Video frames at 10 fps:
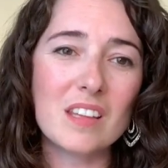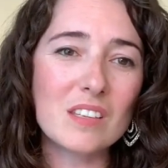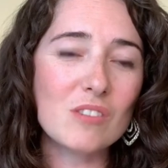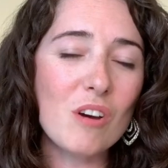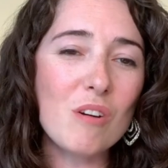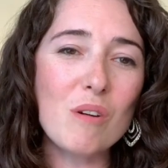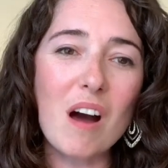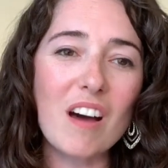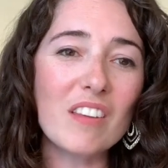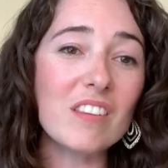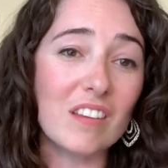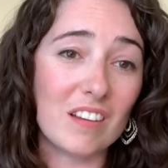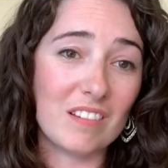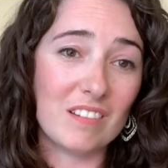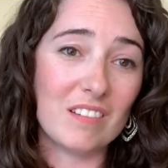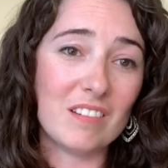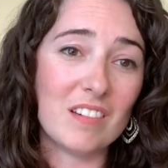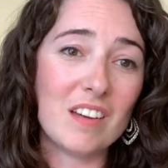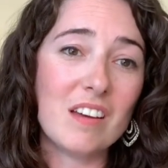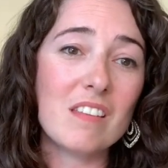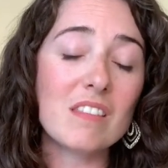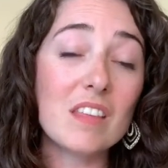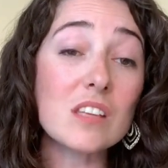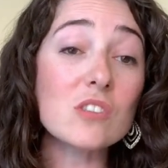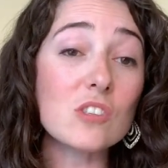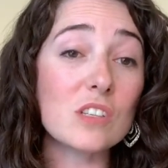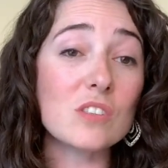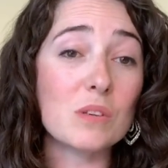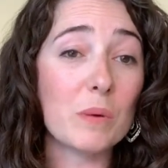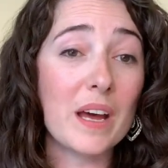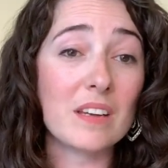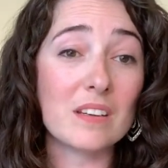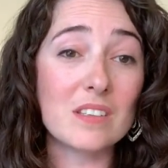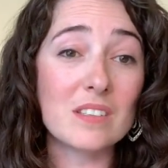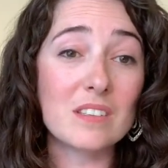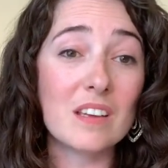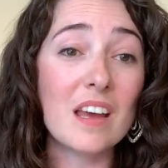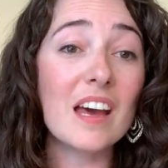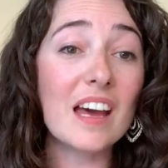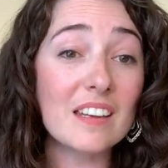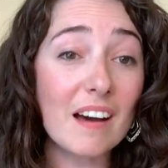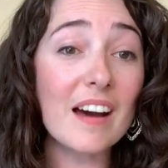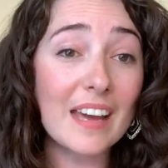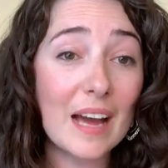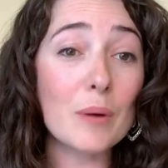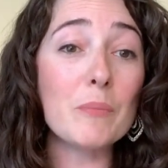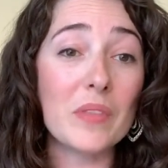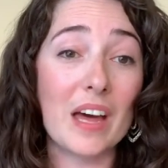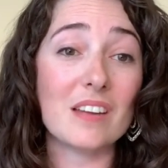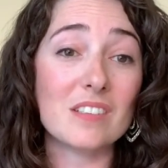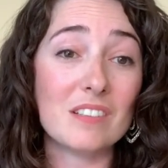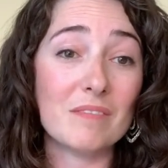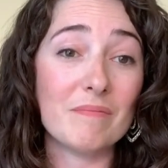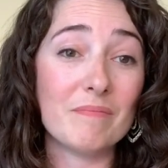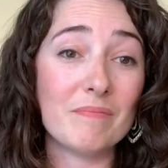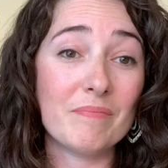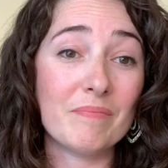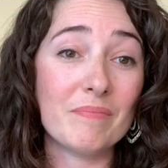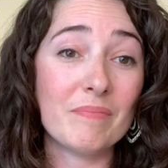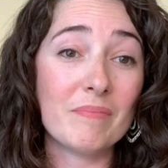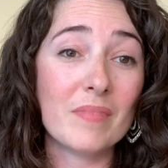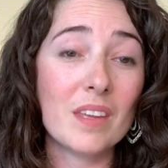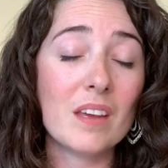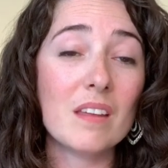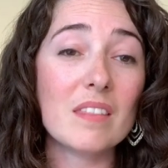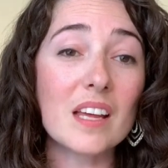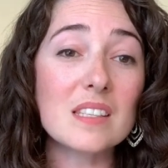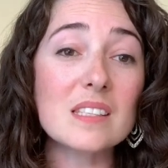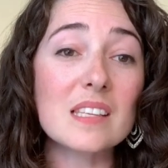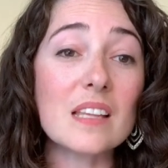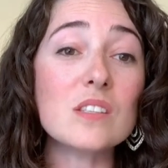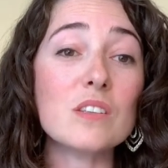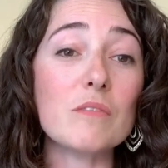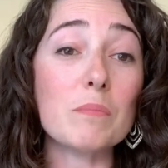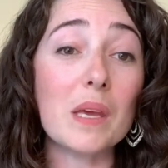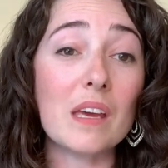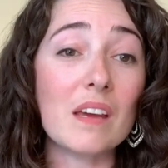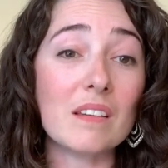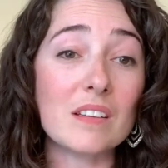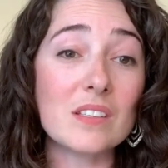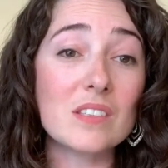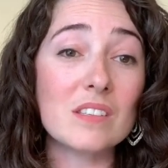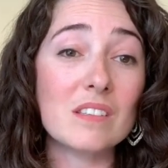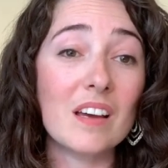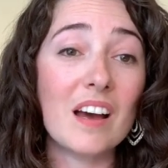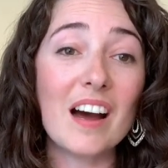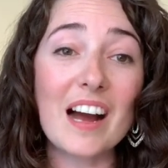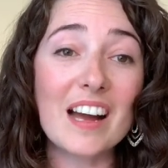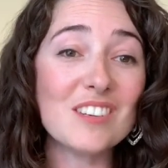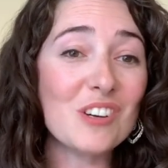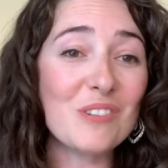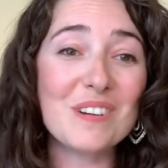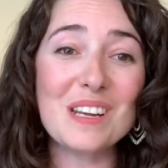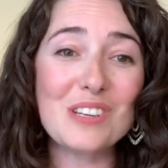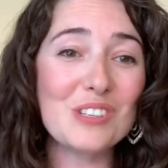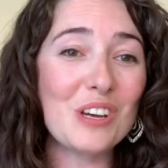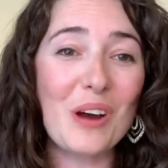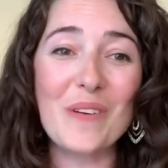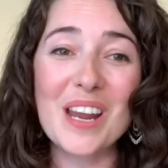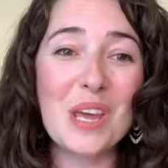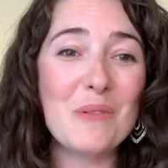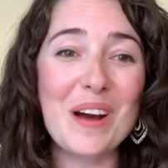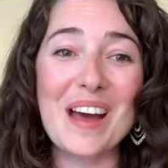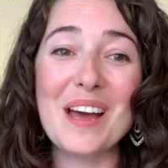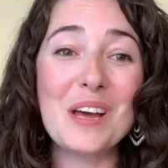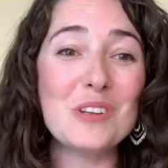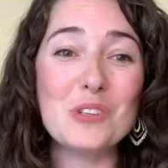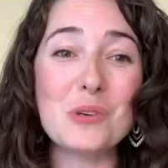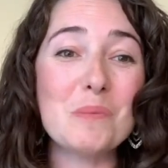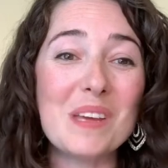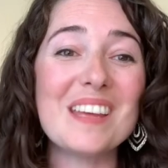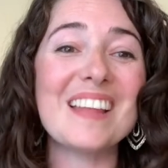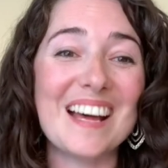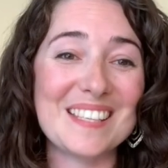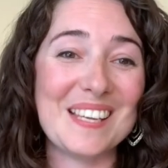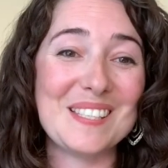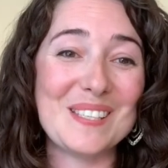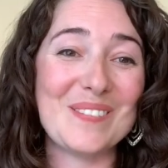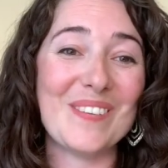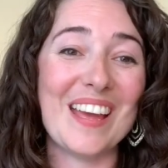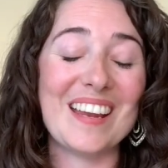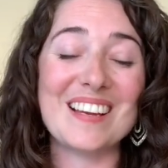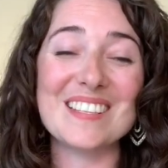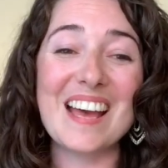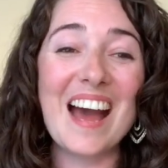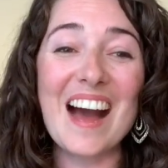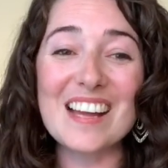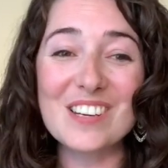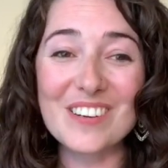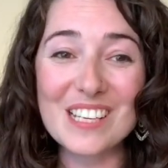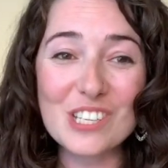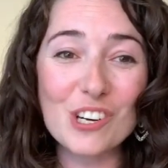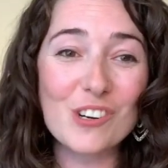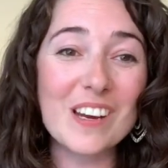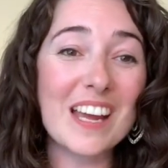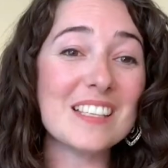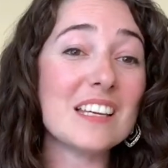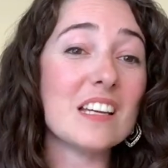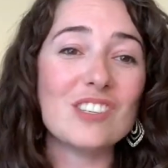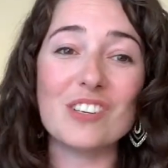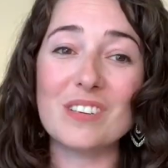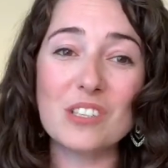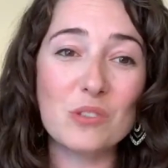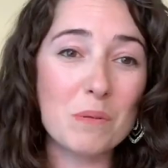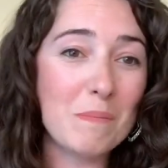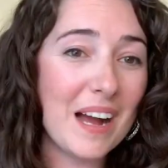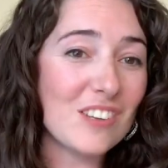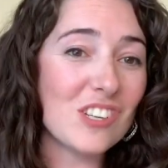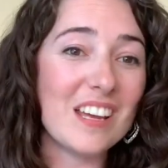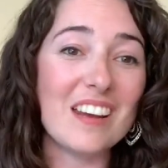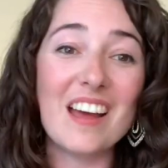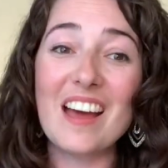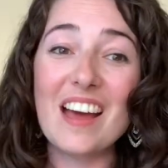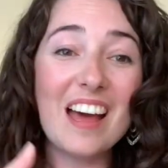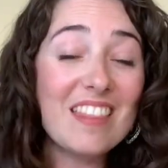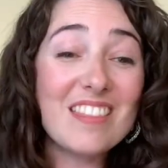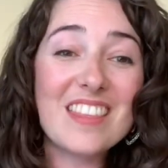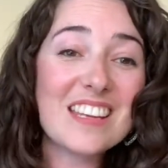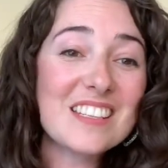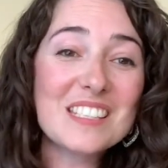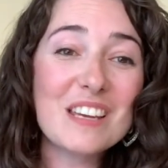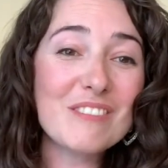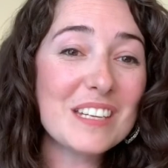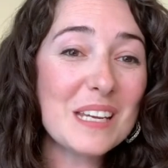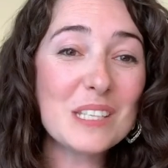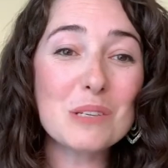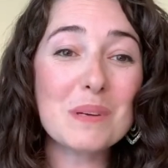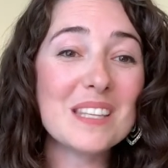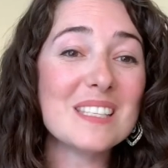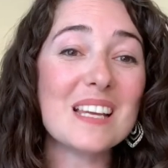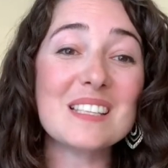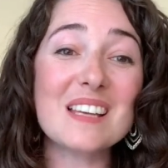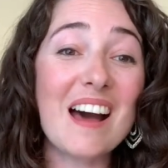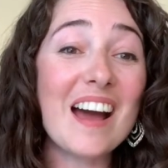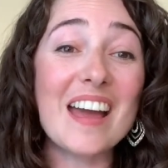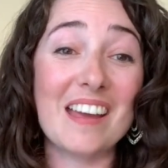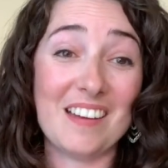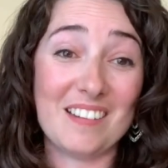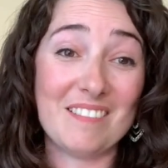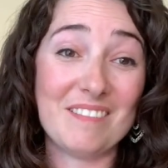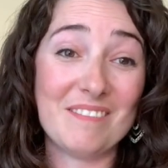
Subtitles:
There's no other. There's just awareness. And I am that. That sense of beingness. I don't need to go anywhere to be that sense of beingness. I don't need to create it. I don't need to imagine it. There doesn't even need to be the sense I.